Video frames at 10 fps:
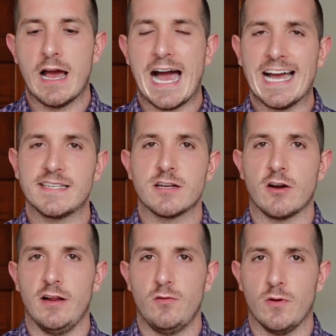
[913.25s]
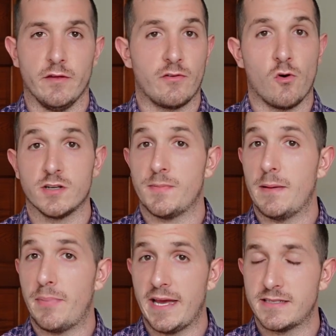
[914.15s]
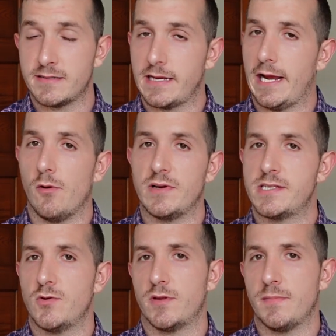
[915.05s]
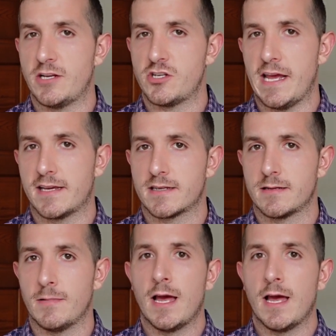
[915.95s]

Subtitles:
I started with, of course, my base, as I always do with my shakes.